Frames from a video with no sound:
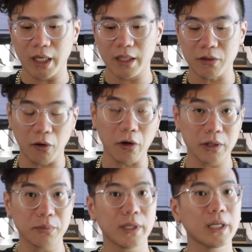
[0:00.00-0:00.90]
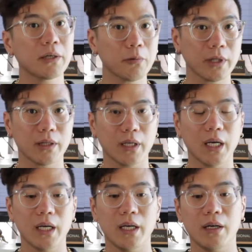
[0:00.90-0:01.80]
and you're already playing with
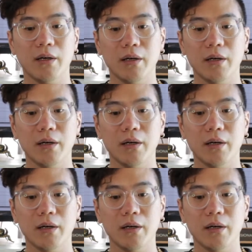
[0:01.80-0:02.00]
a